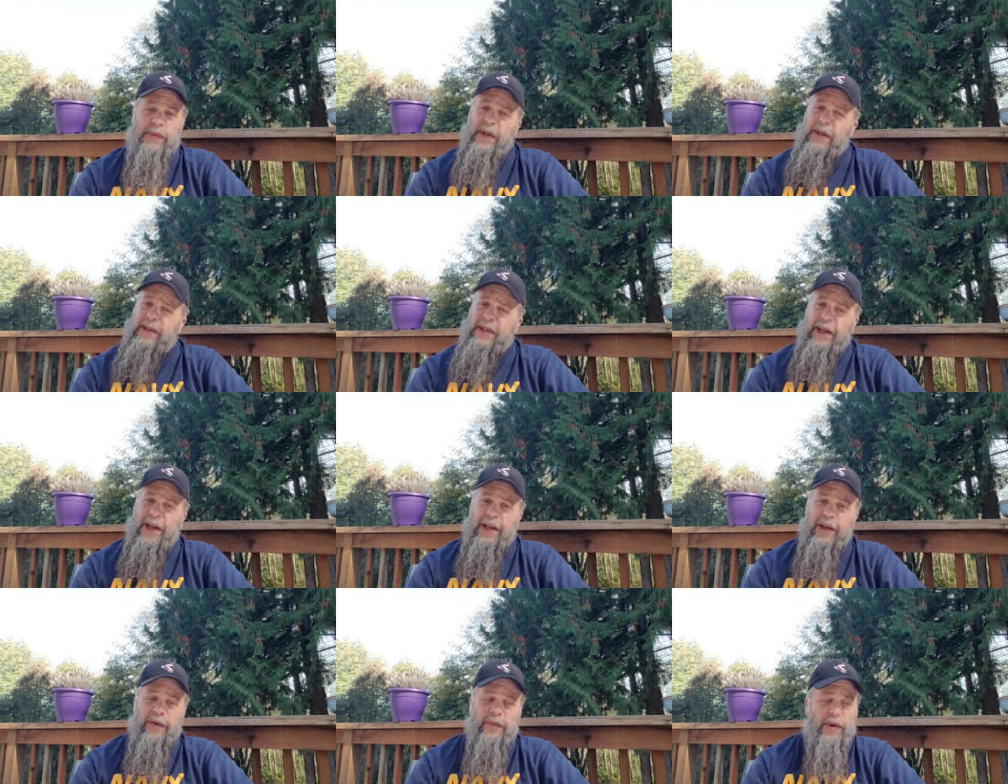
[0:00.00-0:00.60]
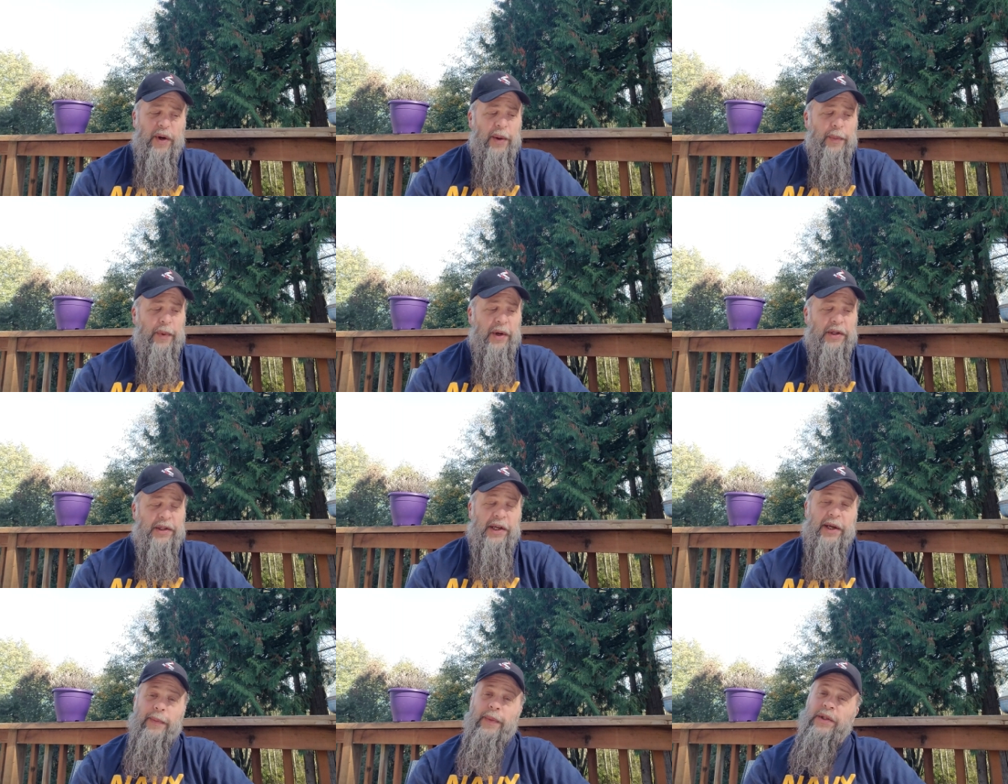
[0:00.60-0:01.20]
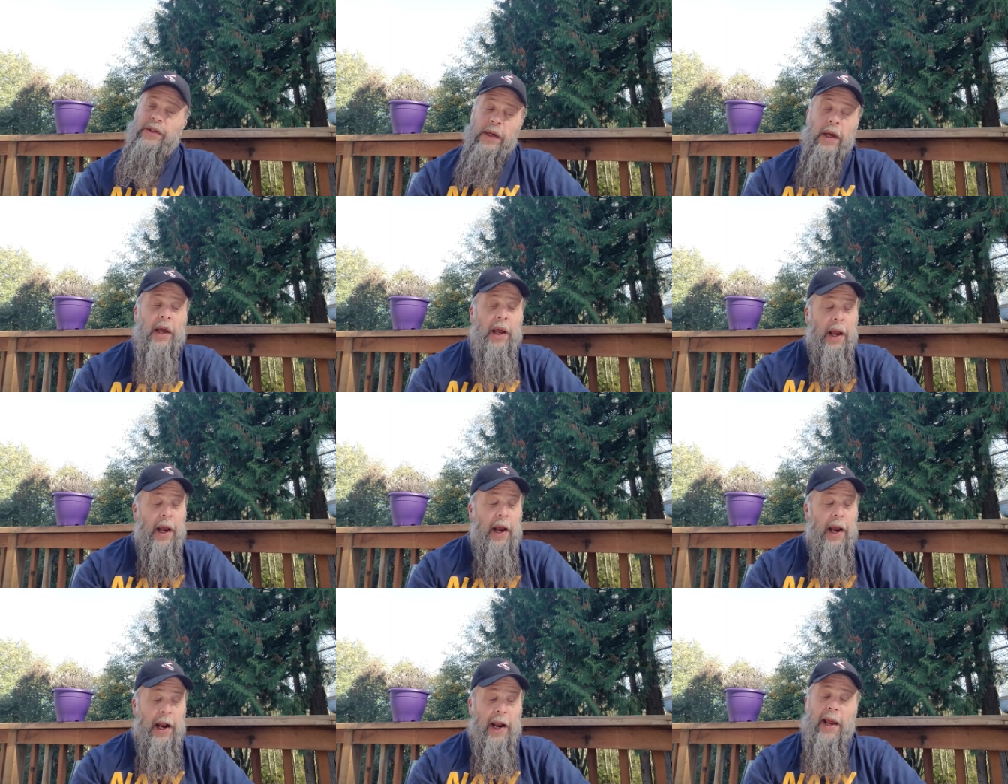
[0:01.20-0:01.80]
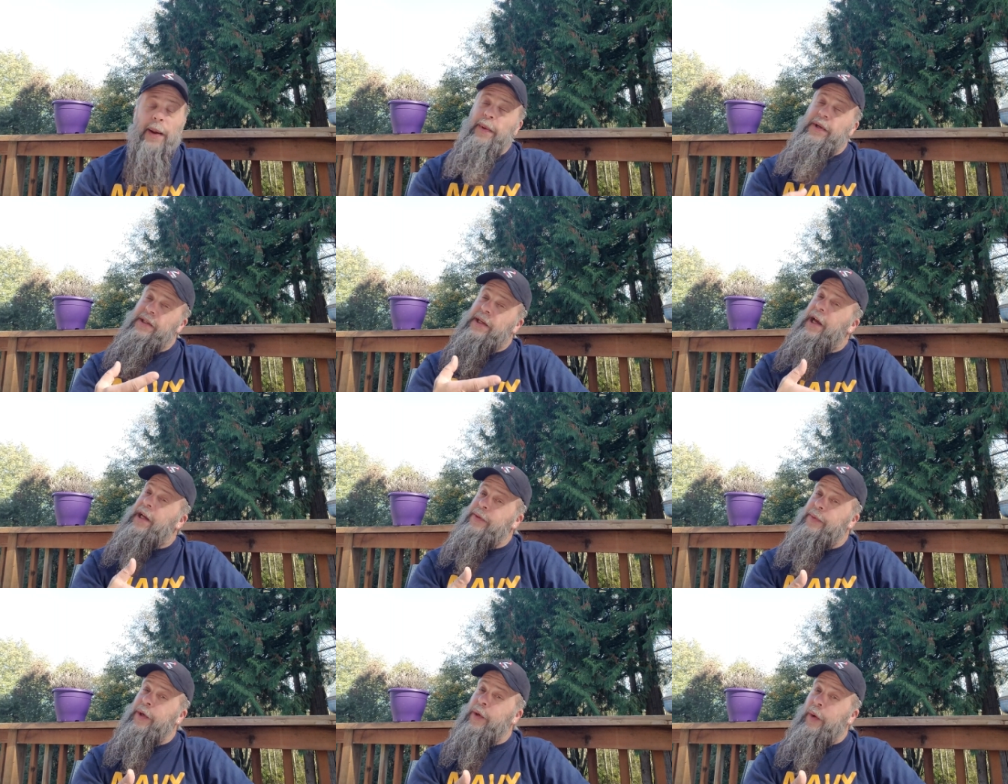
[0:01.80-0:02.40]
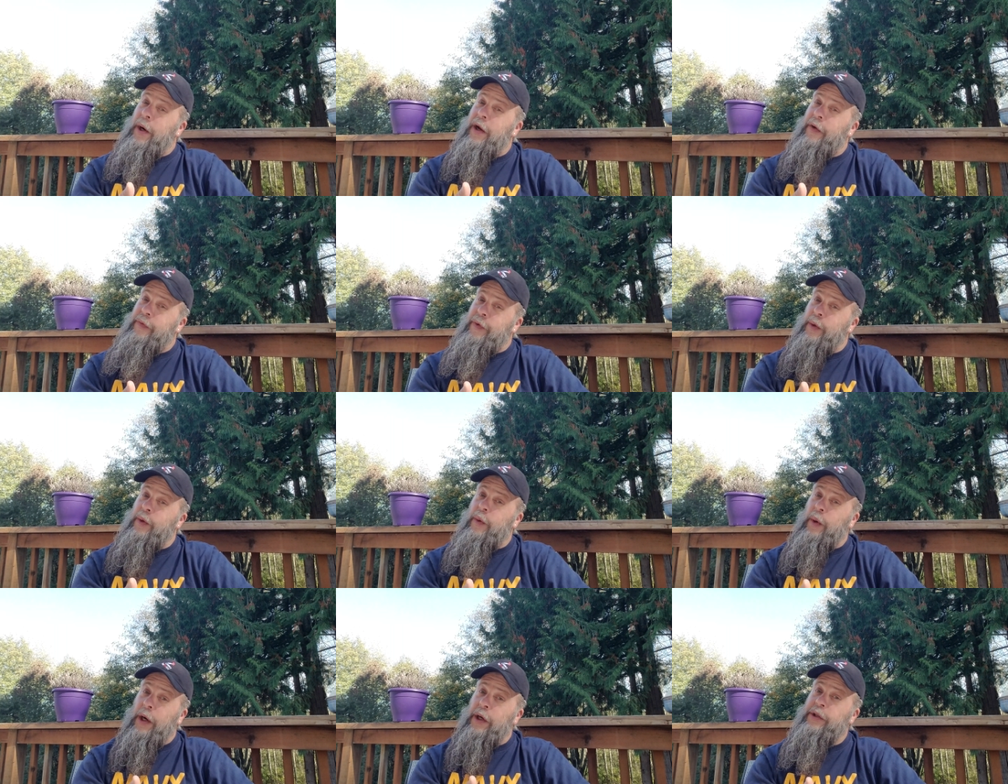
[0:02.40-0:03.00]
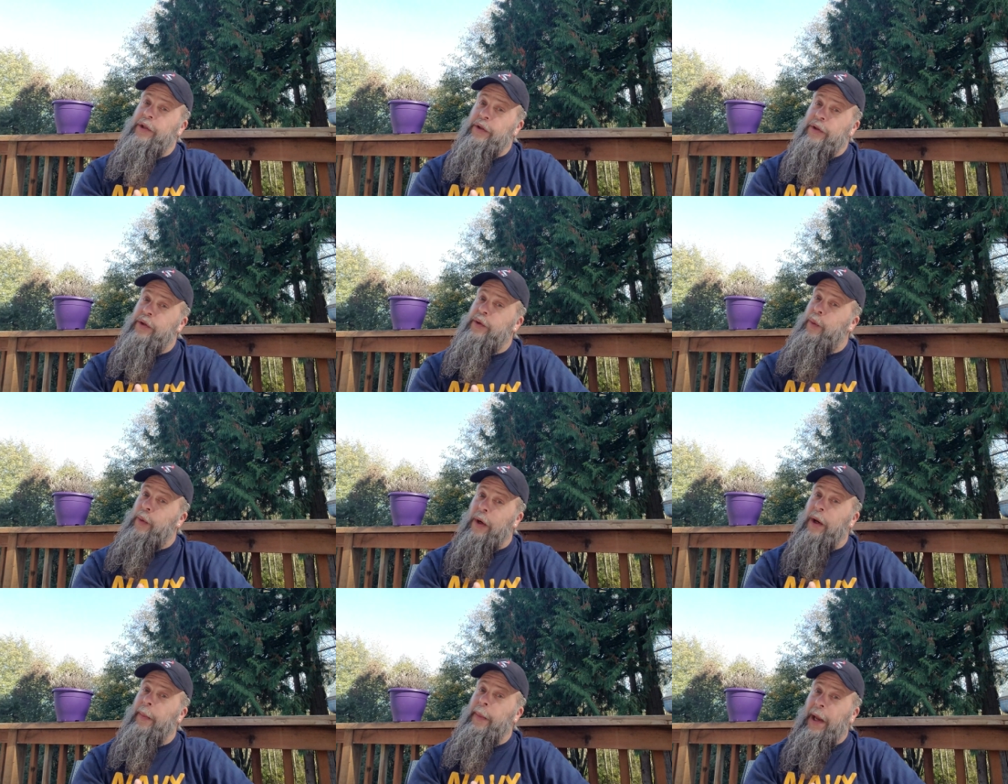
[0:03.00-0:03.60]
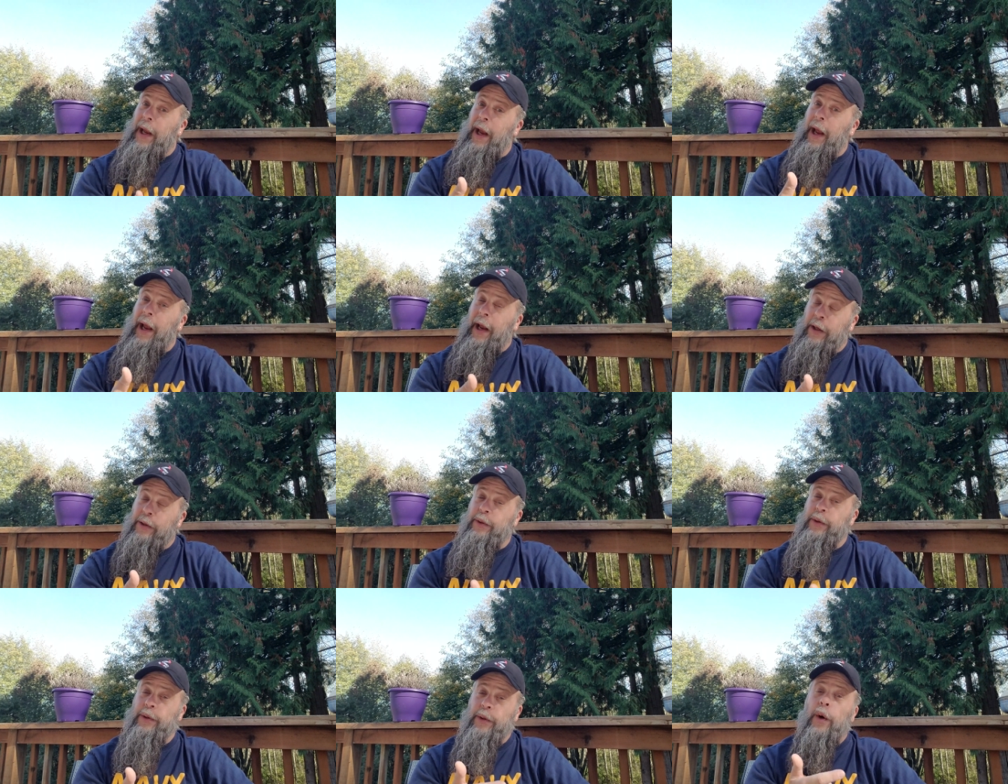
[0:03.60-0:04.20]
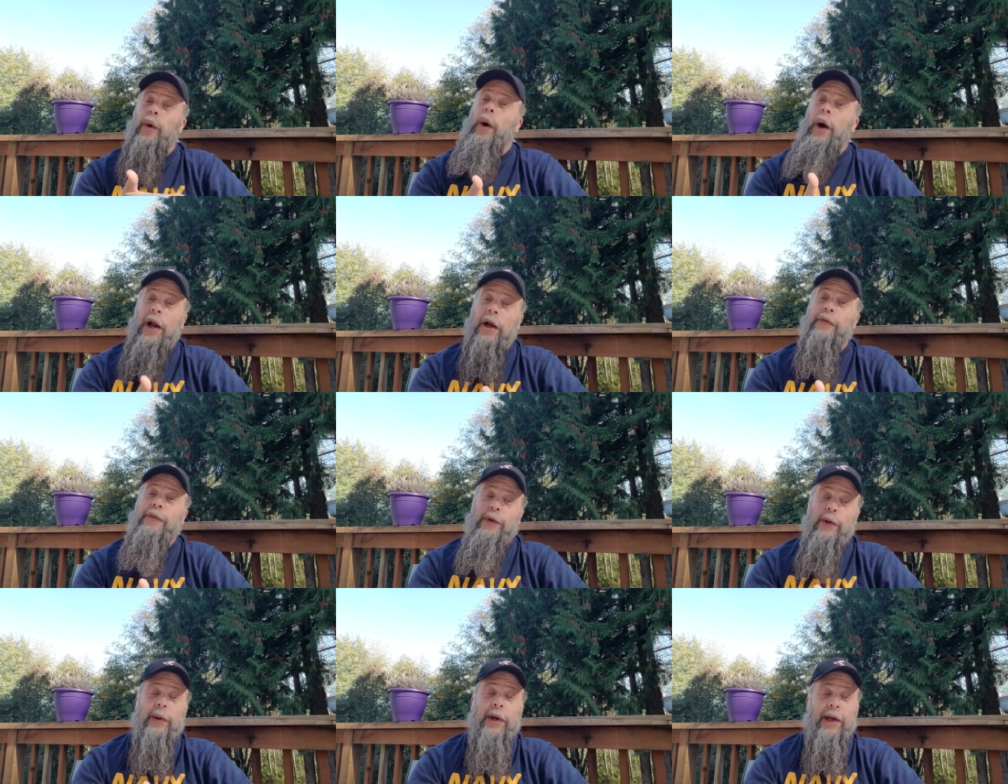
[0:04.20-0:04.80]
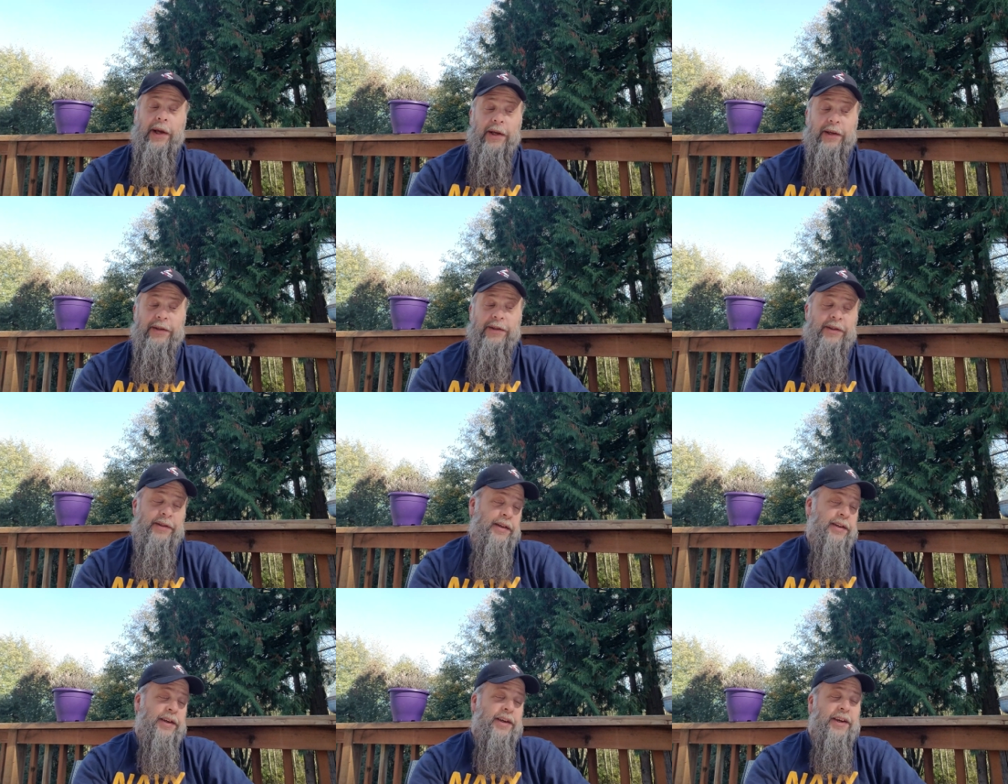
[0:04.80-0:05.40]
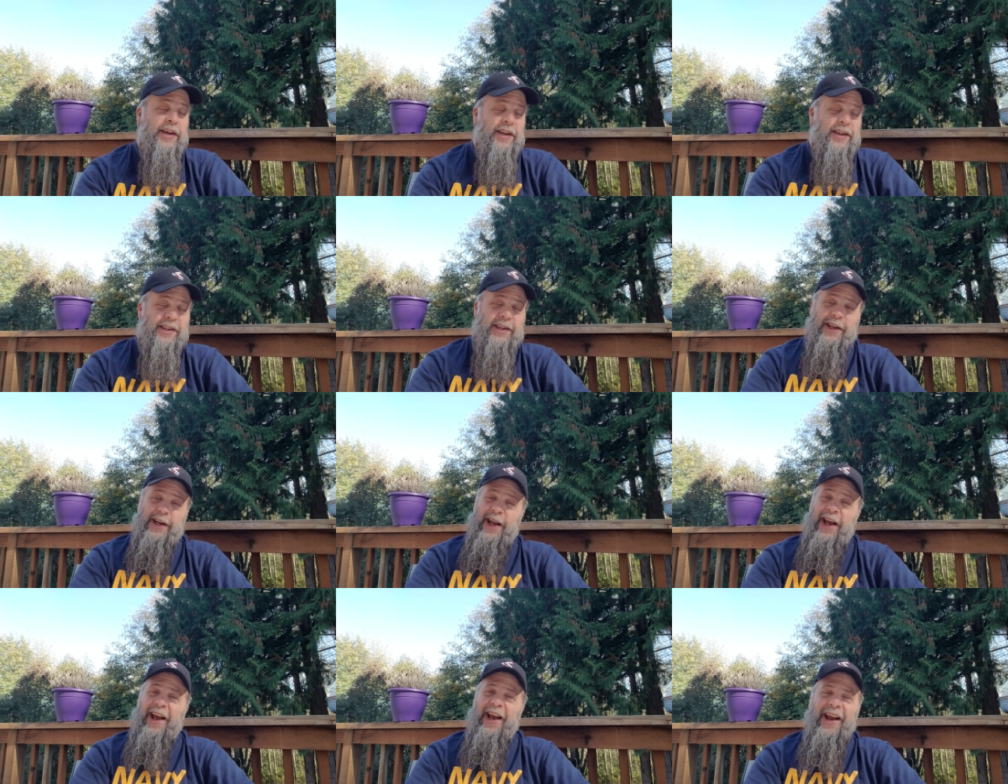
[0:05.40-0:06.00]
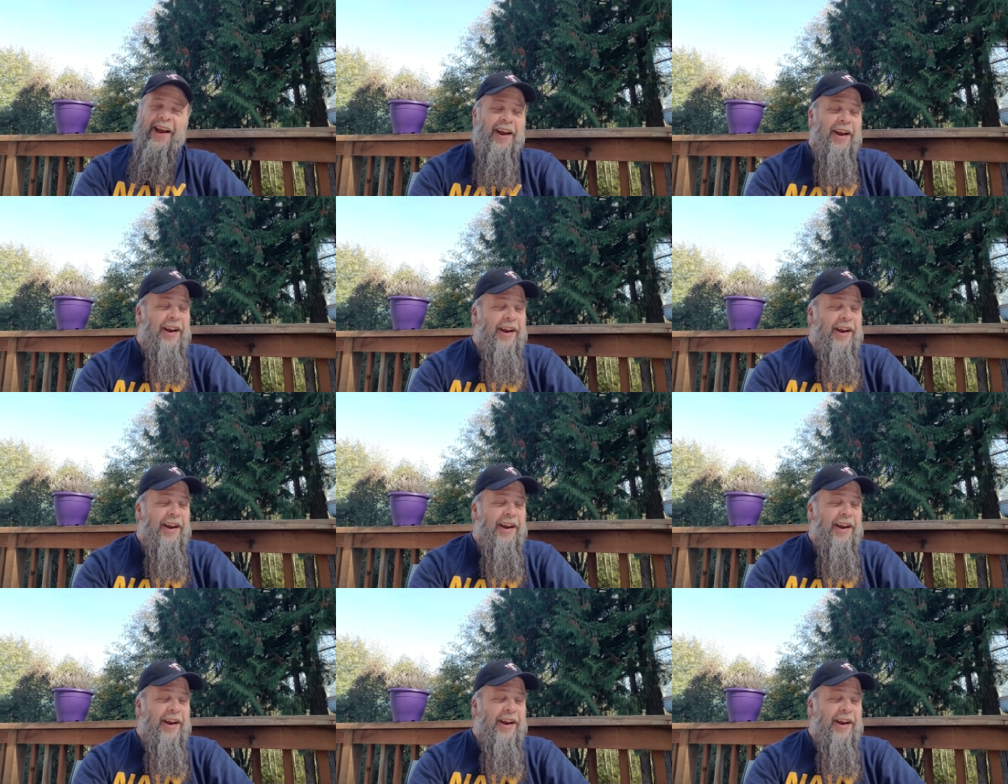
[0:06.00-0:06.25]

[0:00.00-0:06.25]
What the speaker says: thank you very much, Amos. And Amos asked me quite a few questions, so we're going to be answering quite a few of his today.